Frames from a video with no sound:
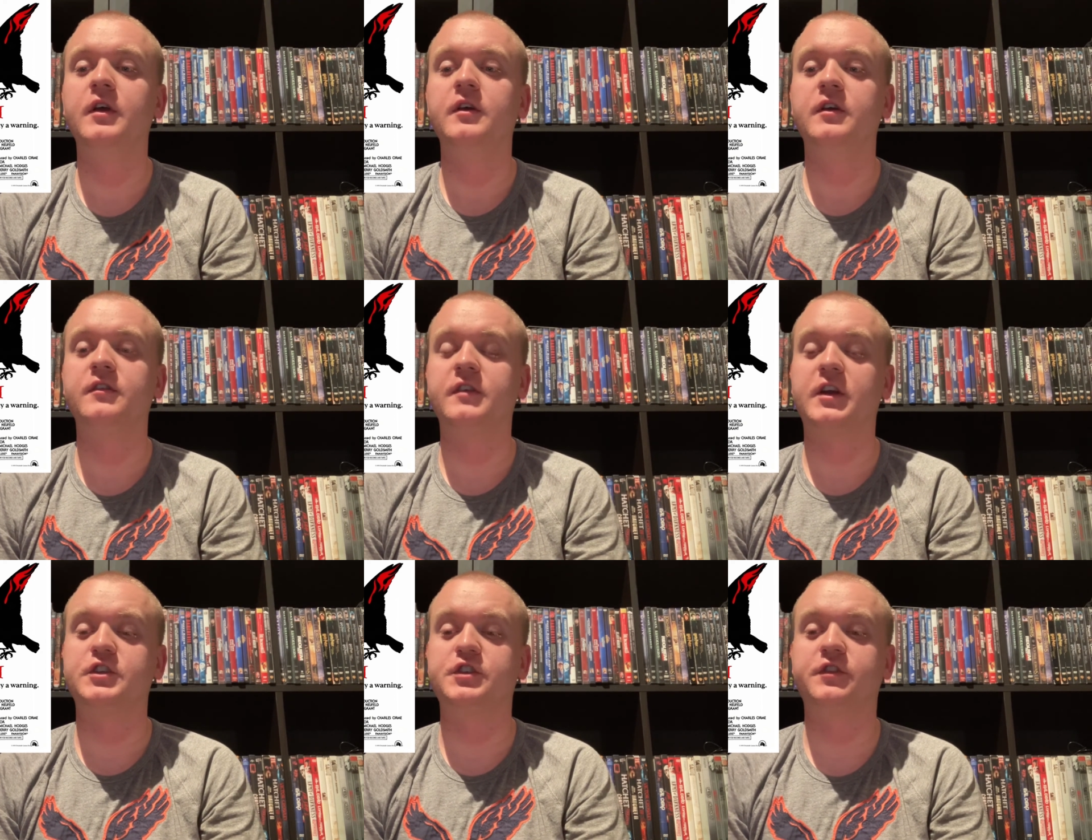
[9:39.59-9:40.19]
is
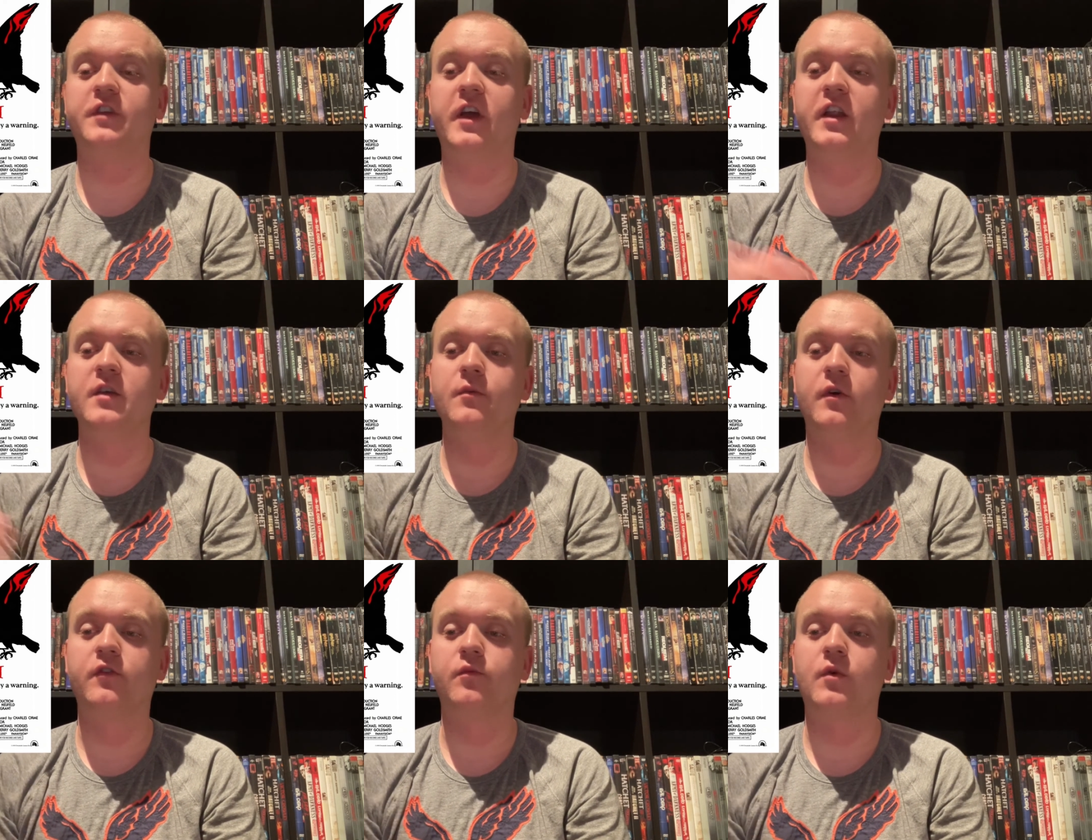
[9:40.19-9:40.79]
that just
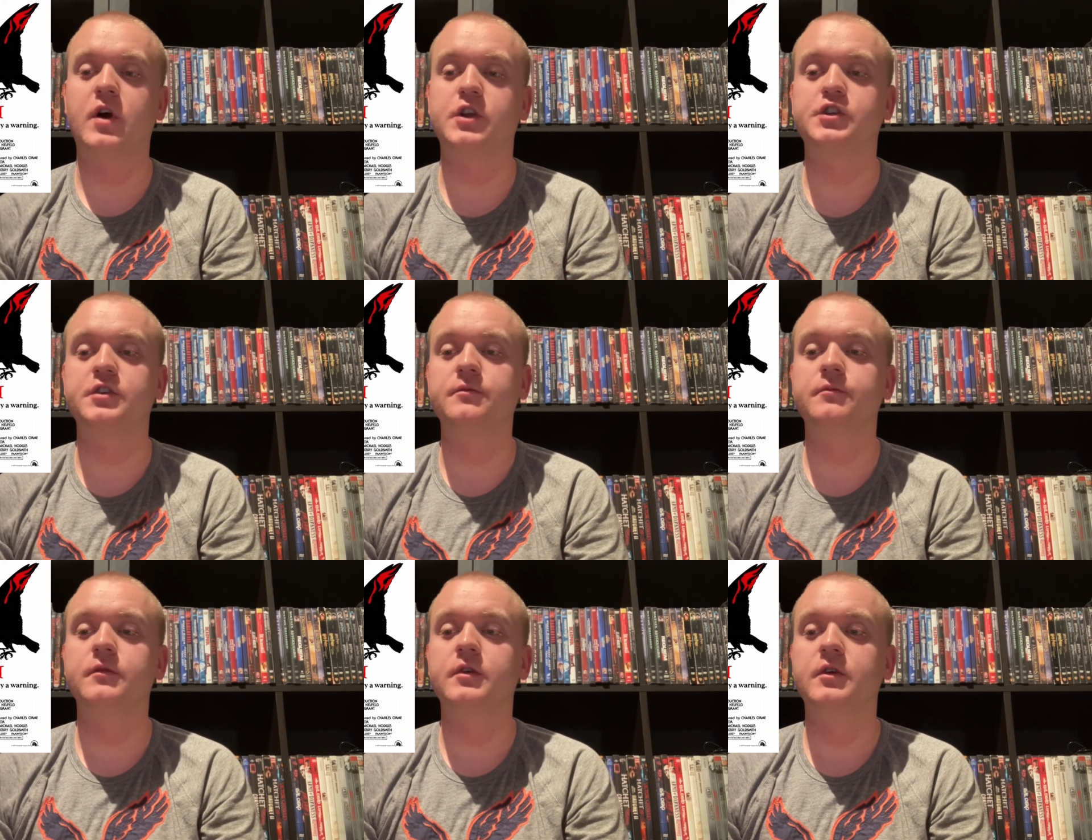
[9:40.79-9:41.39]
anyone's watching.